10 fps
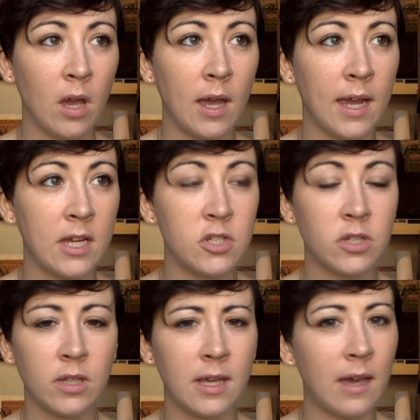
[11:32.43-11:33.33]

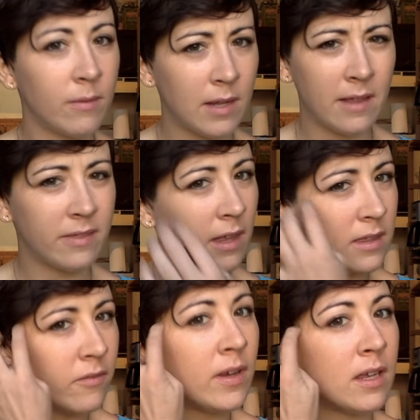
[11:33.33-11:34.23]
Occasionally, in
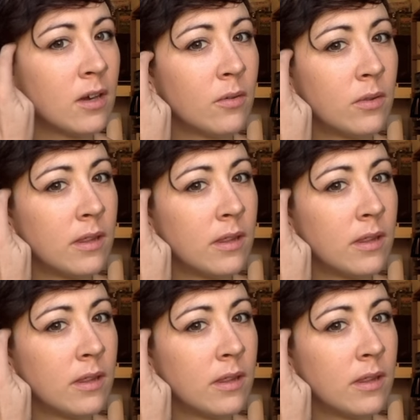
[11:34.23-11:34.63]
the video,